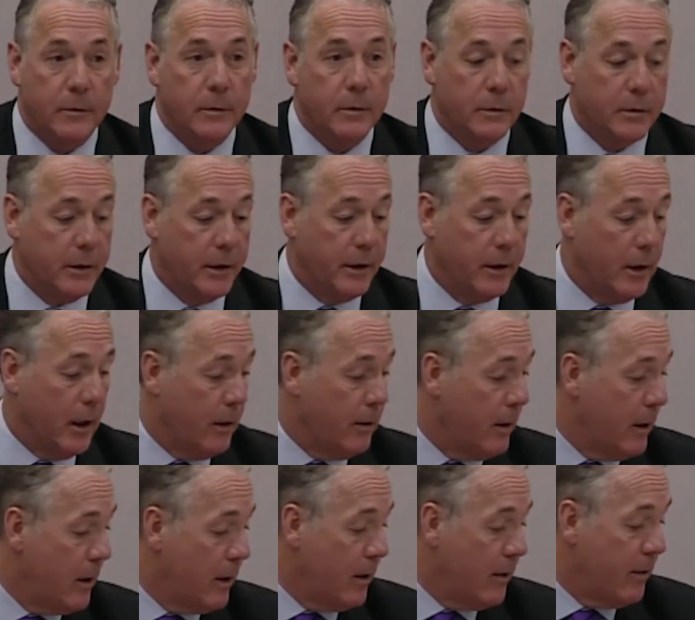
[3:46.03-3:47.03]
Seeing none,
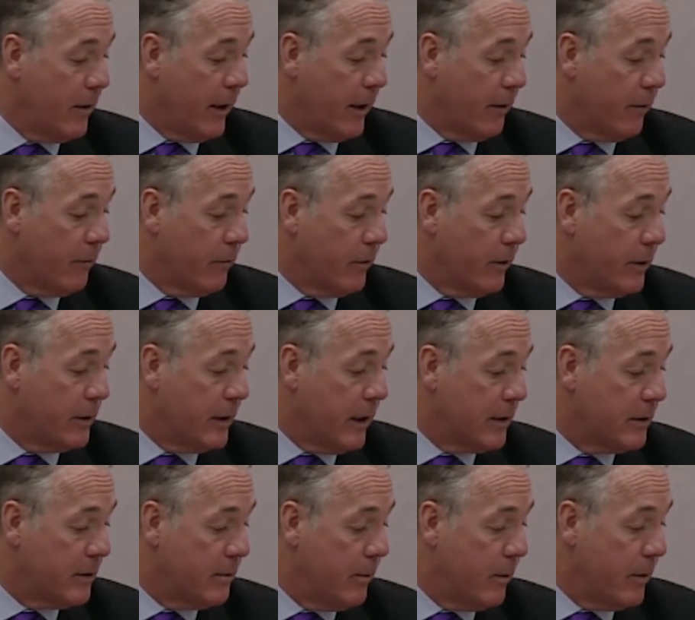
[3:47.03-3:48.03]
thank you for your
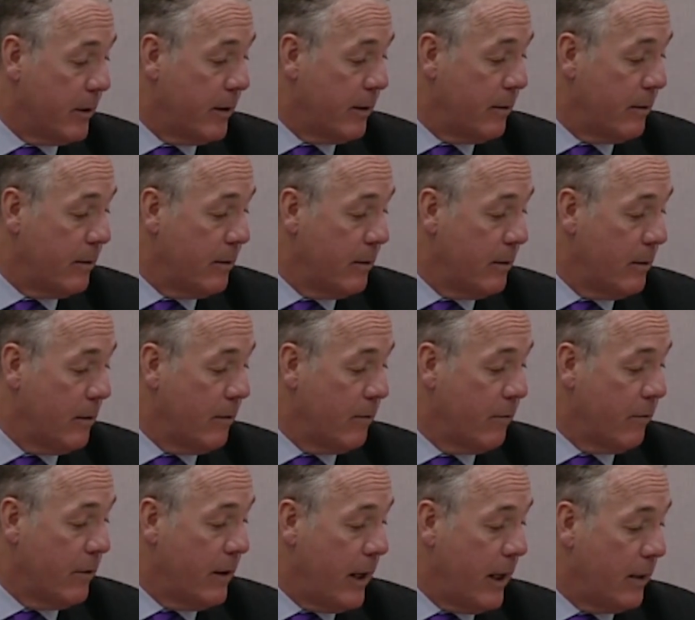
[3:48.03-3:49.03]
testimony.
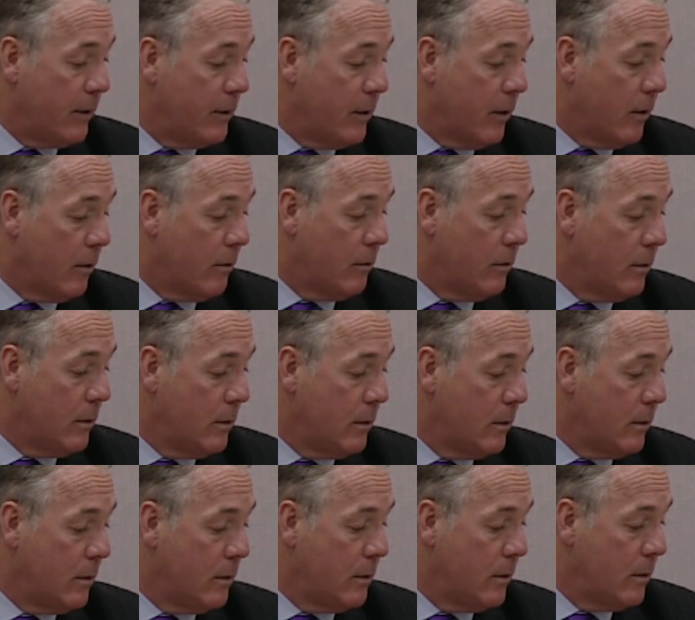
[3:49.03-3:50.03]
Fernando
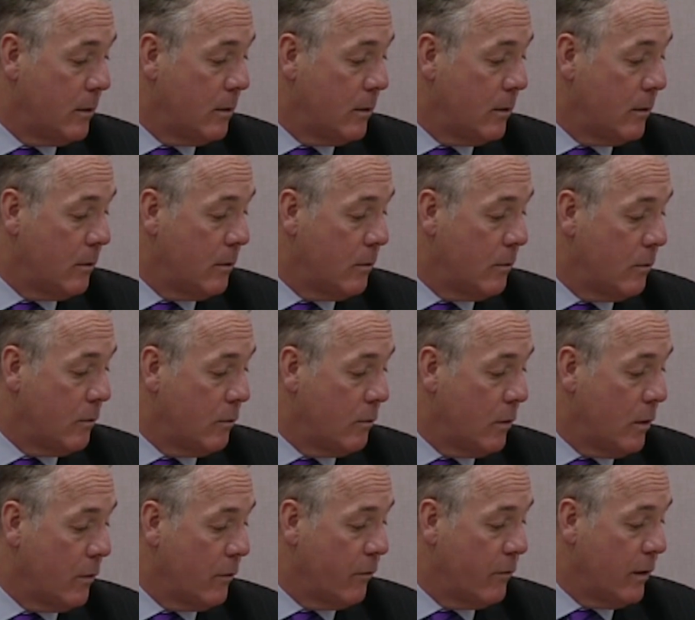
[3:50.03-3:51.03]

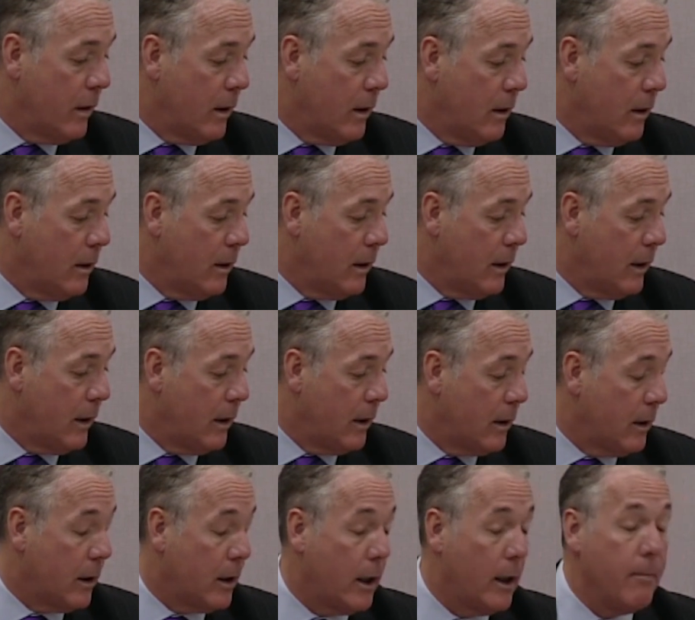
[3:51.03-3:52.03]
Rosa
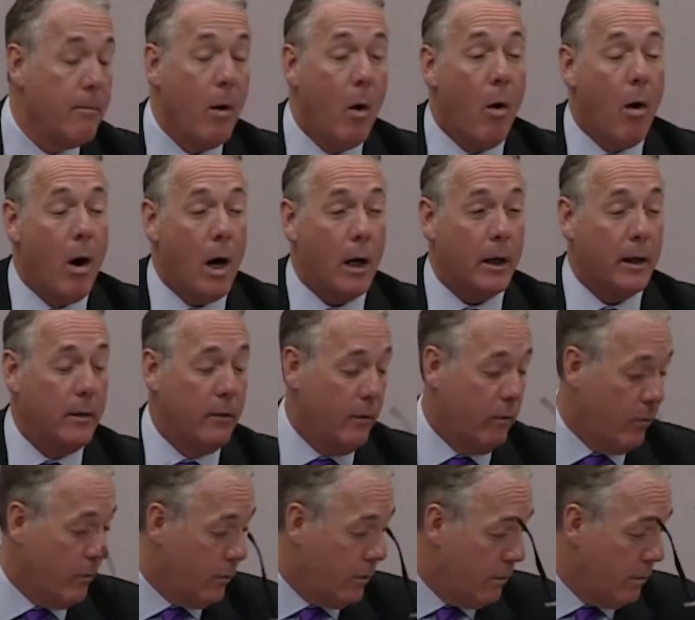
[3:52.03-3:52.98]
Kim Hawkins.